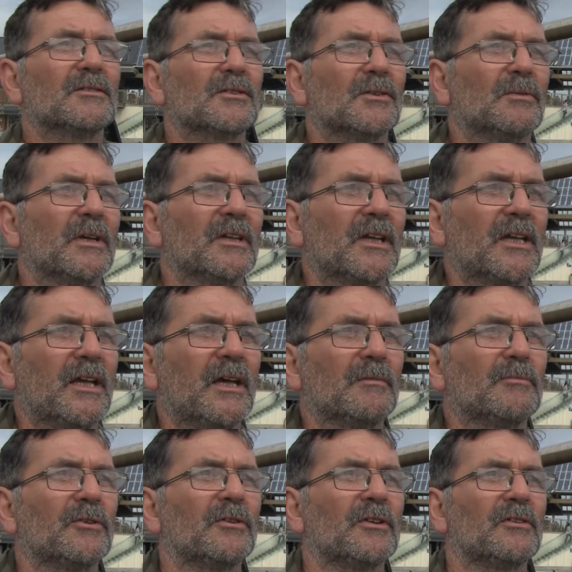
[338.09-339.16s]
So when they
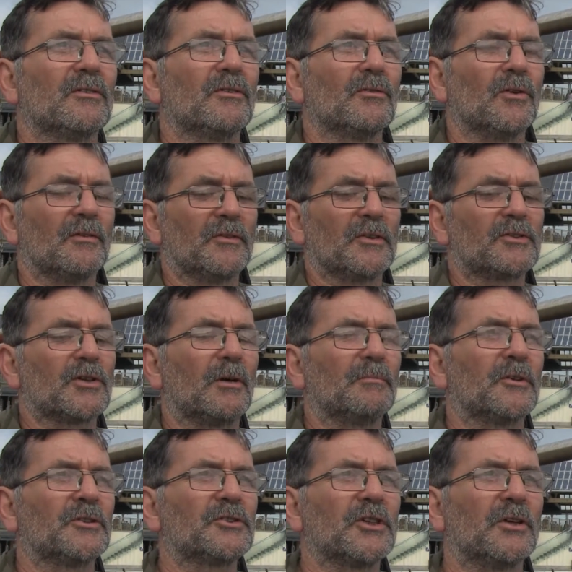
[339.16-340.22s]
came over the
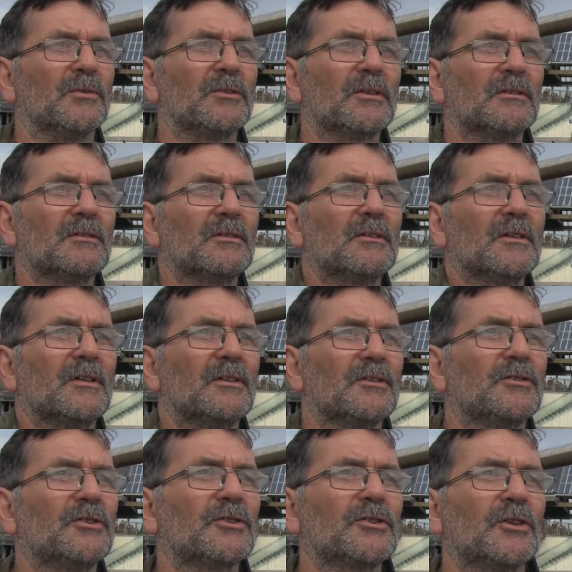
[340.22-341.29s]
top of the chute,
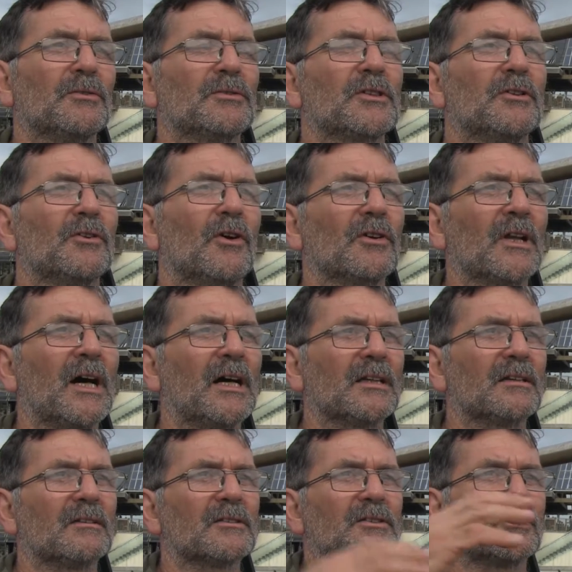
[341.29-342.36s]
they just used to knock the
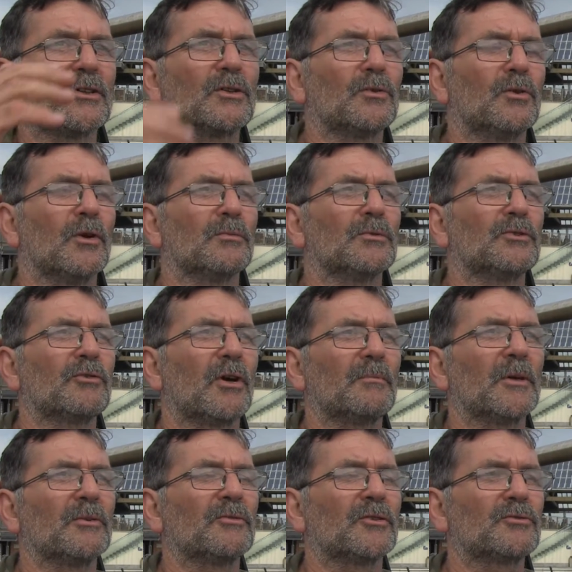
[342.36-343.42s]
handles, and the coal would
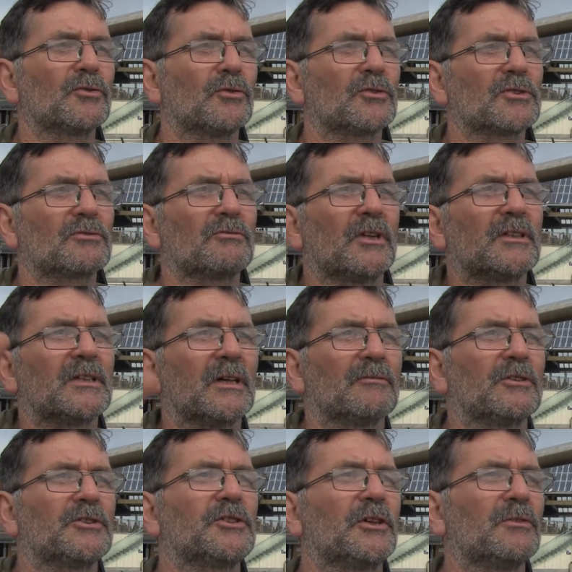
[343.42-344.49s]
drop out the truck straight
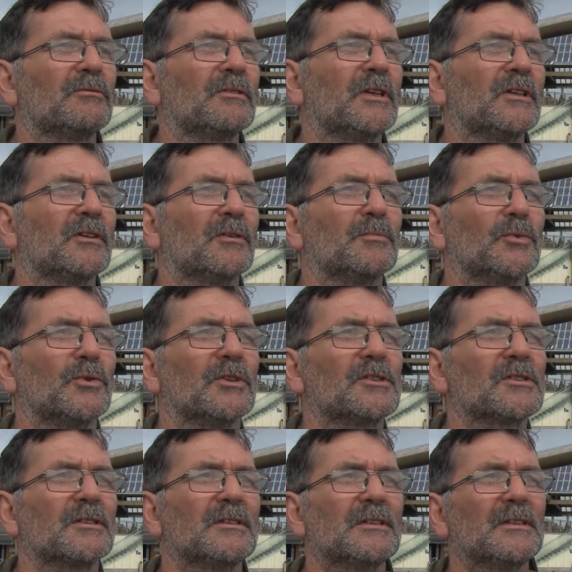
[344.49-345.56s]
down the chute and into the
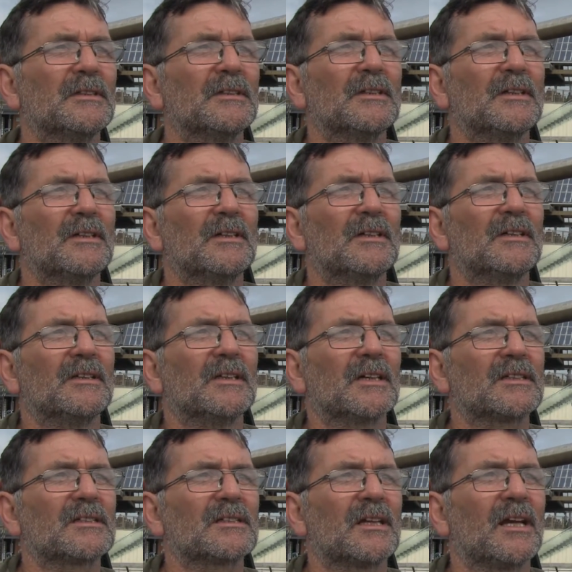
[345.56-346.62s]
boats. And
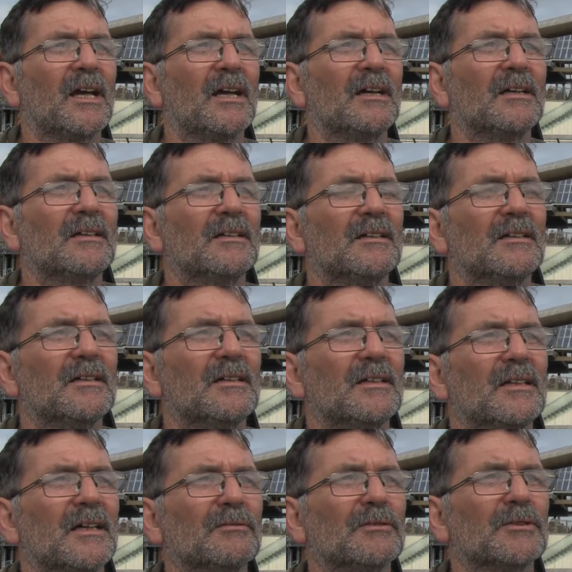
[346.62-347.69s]

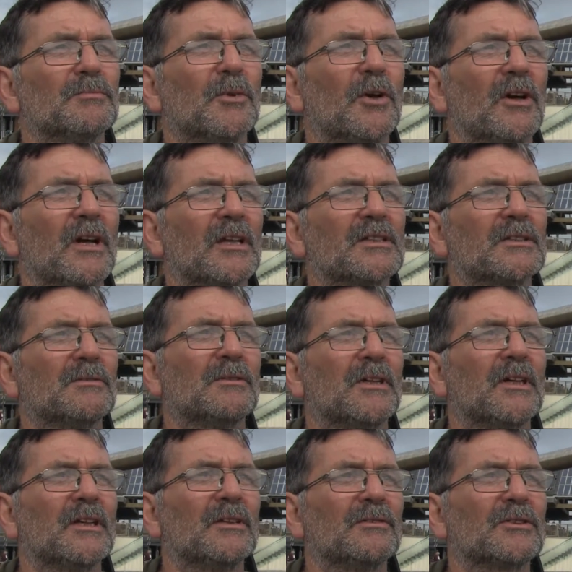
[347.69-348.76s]
that was more or less the
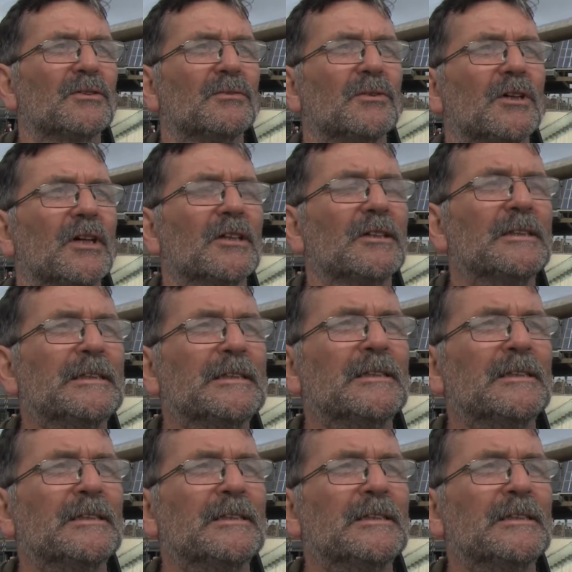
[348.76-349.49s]
way it used to work.